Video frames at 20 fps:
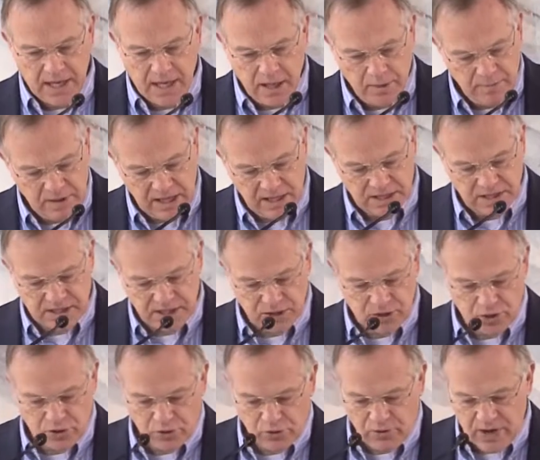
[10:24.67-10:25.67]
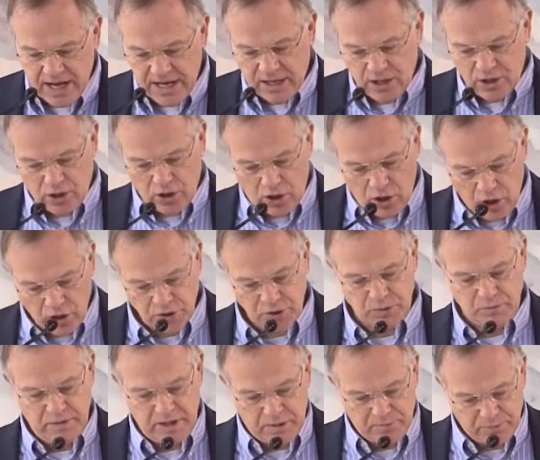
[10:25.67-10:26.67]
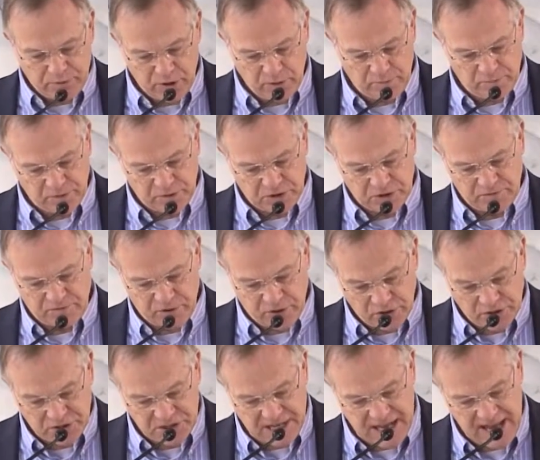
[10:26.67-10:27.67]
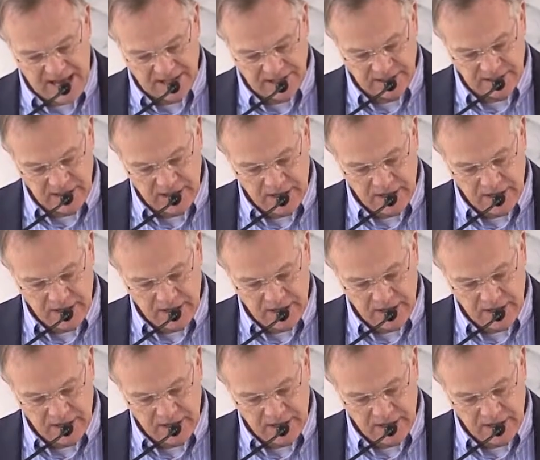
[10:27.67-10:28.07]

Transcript: He means this great cosmic purpose, verse 10,